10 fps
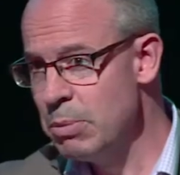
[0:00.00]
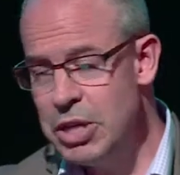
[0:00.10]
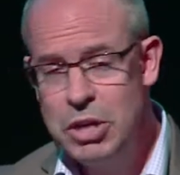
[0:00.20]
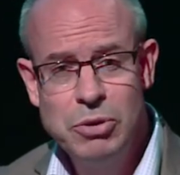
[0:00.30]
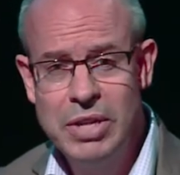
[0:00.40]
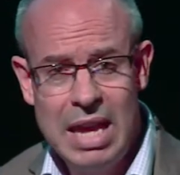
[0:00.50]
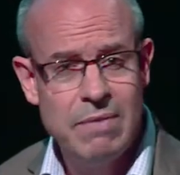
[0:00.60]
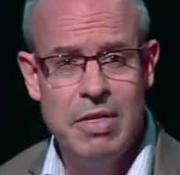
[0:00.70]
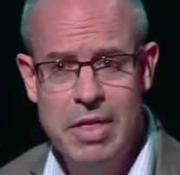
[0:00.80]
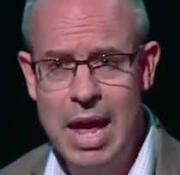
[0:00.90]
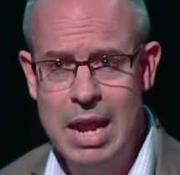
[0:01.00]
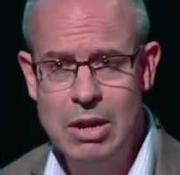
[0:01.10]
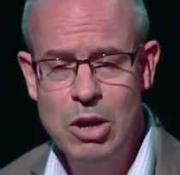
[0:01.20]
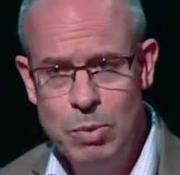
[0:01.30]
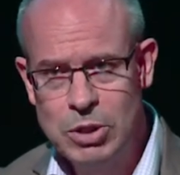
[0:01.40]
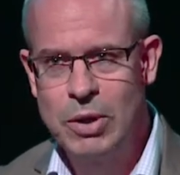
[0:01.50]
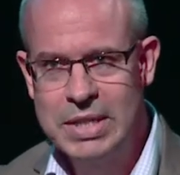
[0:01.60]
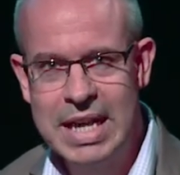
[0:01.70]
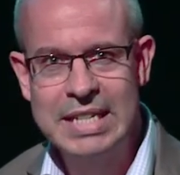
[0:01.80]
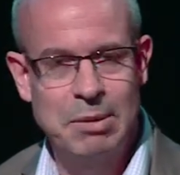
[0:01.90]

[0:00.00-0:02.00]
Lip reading: But usually, even then, we're trying to get